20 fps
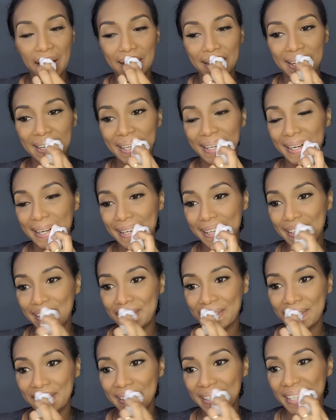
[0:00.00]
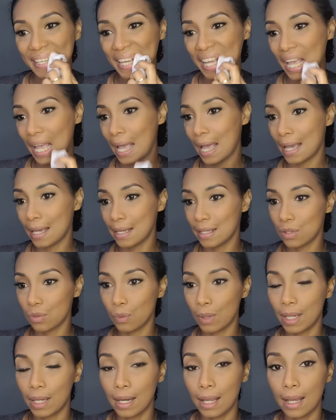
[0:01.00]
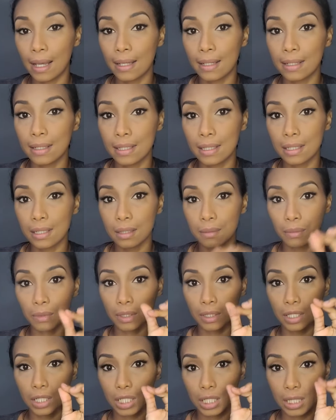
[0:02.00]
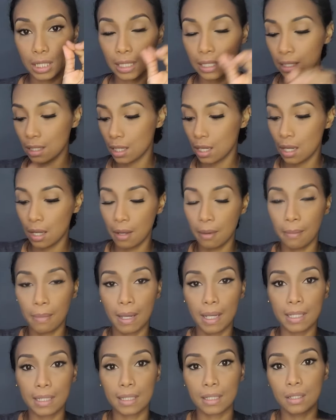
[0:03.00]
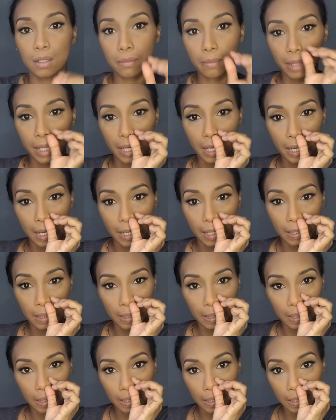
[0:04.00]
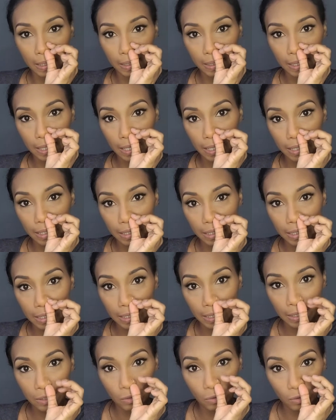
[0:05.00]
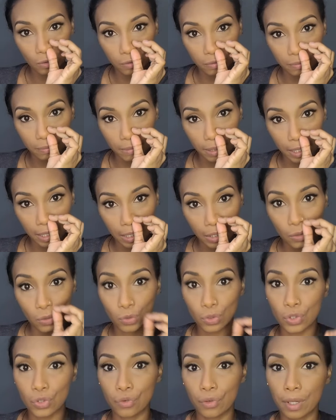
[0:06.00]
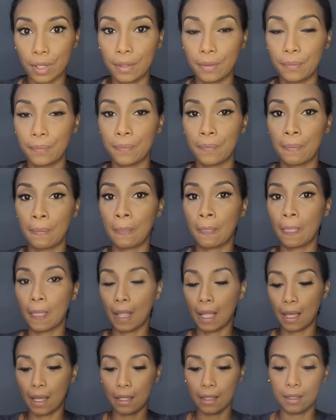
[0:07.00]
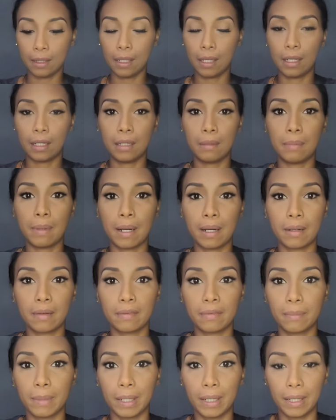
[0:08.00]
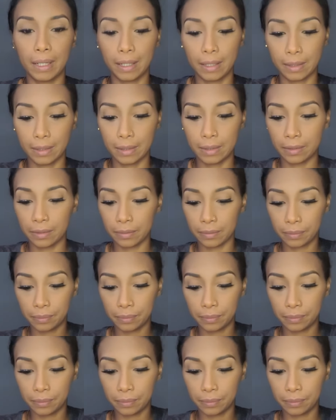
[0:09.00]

Like that. As well as I'm gonna just pass it on my hand and kind of clean off my nose ring and then the back of my hand.